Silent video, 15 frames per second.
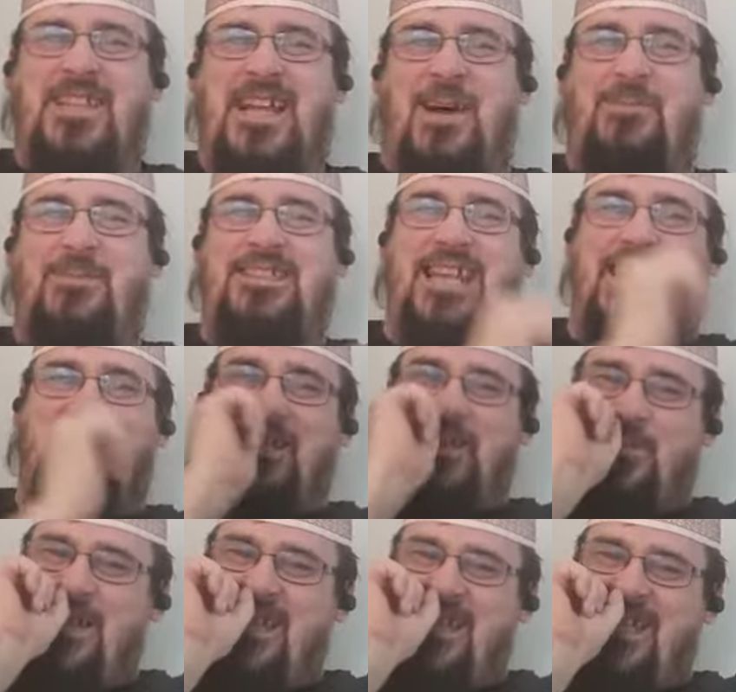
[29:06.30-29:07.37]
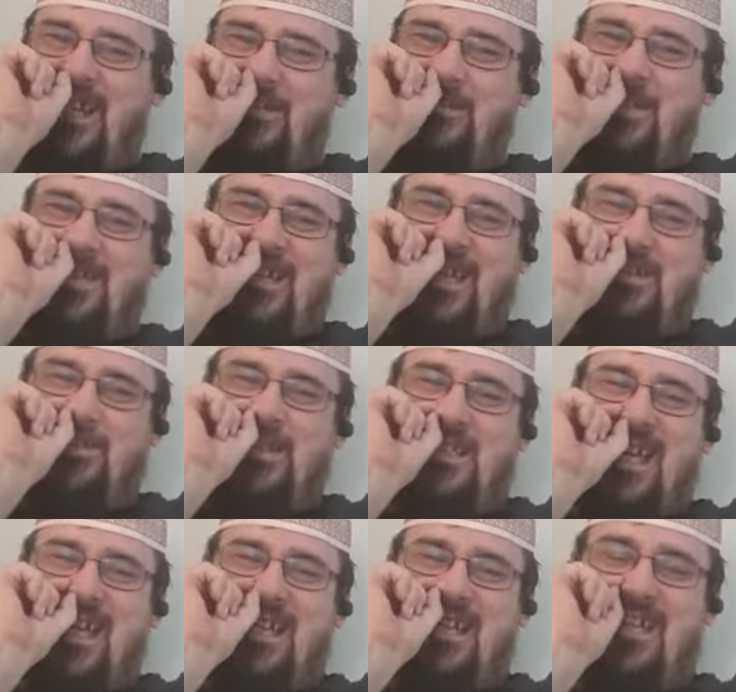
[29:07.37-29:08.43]
I'll be dead in a week. I would. I'd be
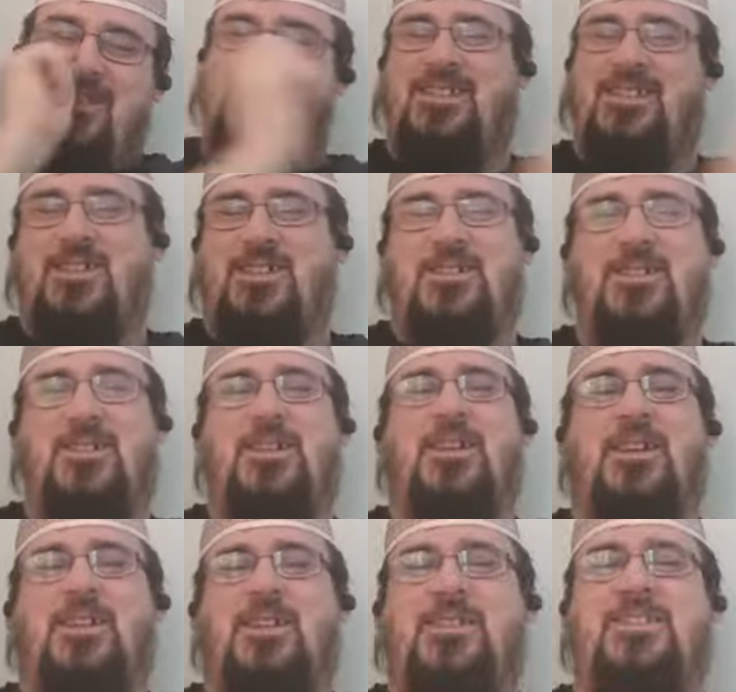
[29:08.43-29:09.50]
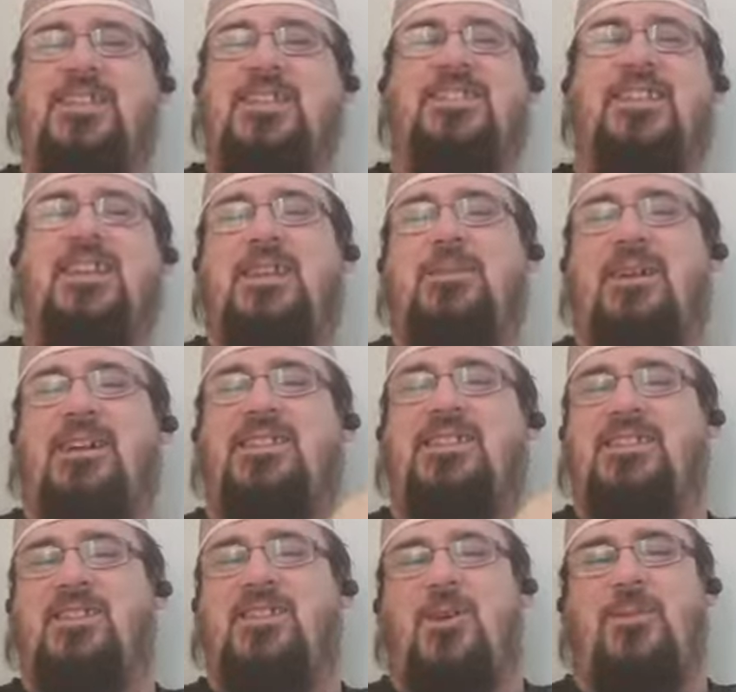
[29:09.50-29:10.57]
dead. Uh, Sister Lily made
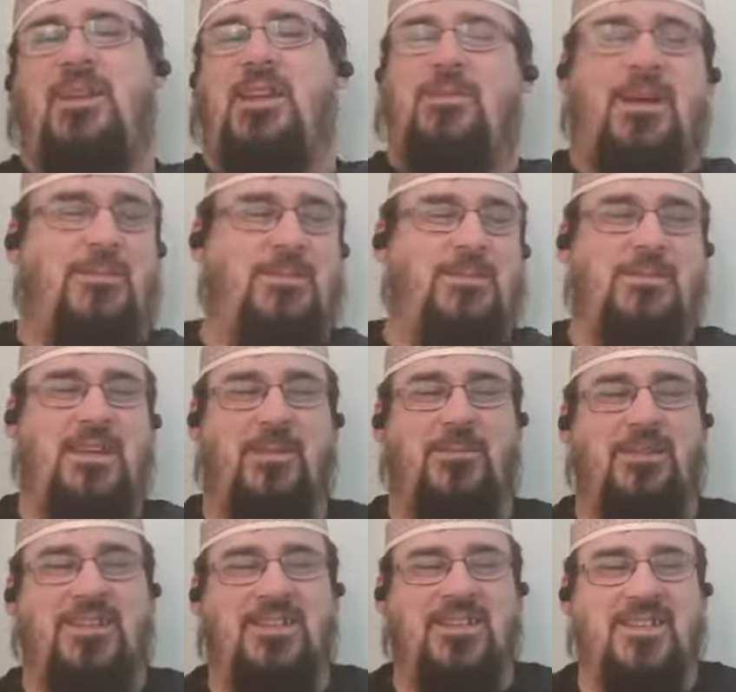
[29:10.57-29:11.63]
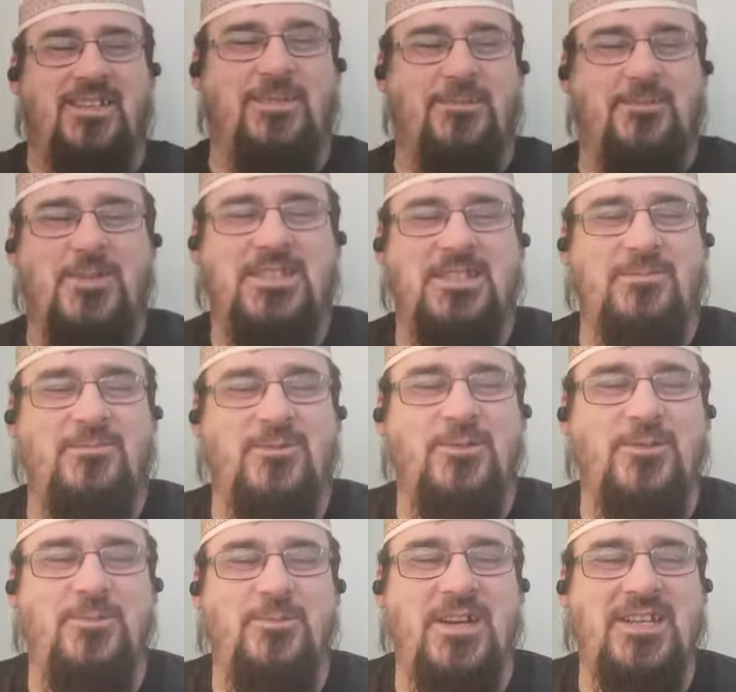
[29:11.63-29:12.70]
this comment about me becoming the, the
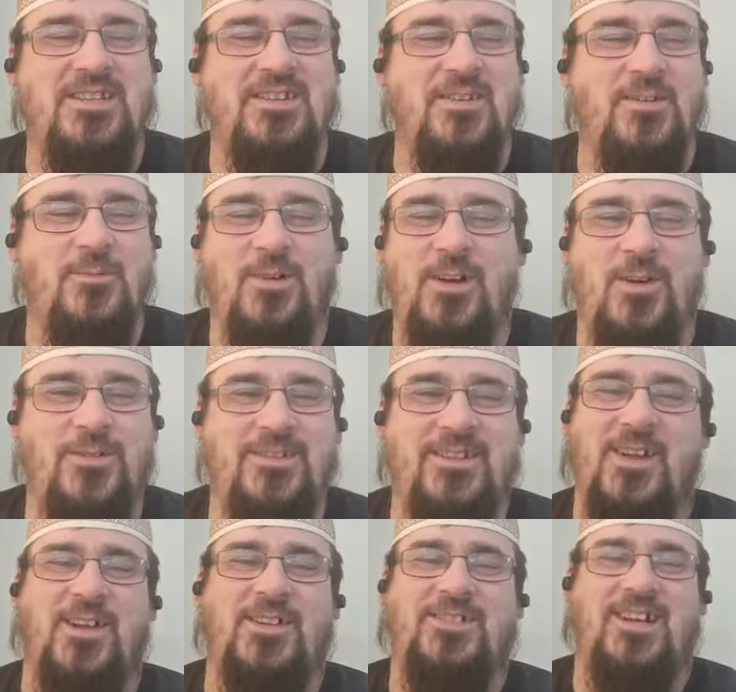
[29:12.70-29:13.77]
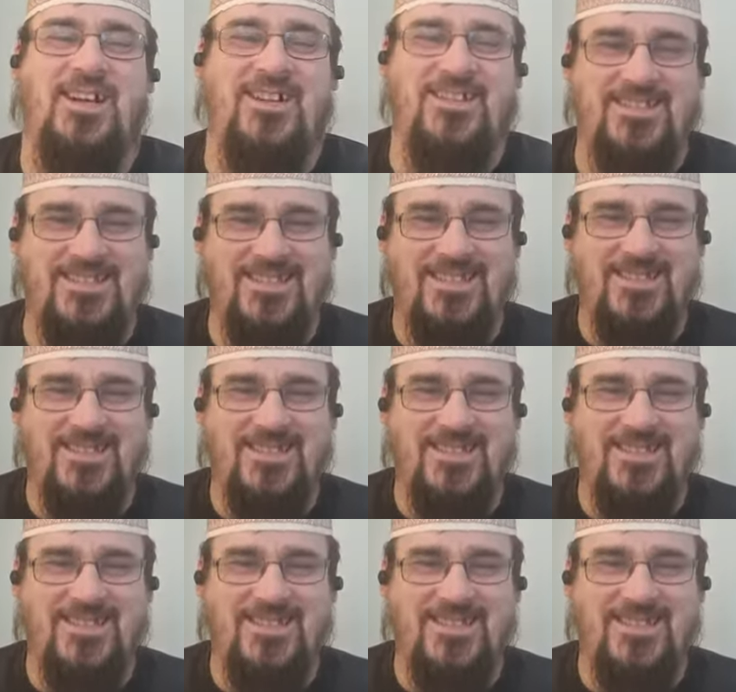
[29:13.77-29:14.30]
Muslim president of the world. Not a chance.